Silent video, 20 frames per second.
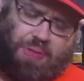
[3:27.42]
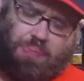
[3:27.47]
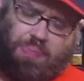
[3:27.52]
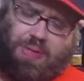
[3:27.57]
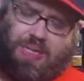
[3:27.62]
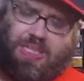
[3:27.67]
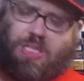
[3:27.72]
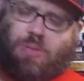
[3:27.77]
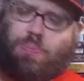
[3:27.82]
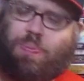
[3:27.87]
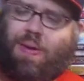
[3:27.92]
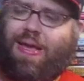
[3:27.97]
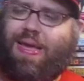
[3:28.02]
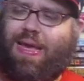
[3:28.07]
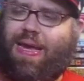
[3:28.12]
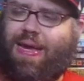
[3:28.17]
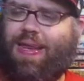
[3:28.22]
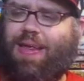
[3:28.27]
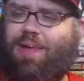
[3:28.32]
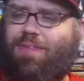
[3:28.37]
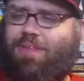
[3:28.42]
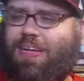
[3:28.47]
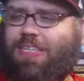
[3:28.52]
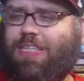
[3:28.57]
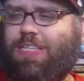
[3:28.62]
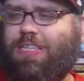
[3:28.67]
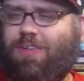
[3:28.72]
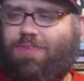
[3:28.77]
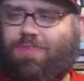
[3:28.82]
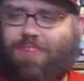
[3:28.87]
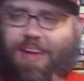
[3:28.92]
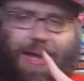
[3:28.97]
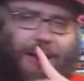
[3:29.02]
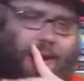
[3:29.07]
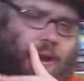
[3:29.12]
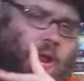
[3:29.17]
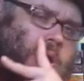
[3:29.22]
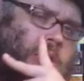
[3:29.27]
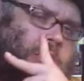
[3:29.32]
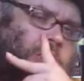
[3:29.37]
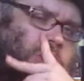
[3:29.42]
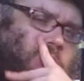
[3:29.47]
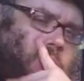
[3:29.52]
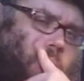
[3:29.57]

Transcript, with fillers: missed by any wrestling fan. So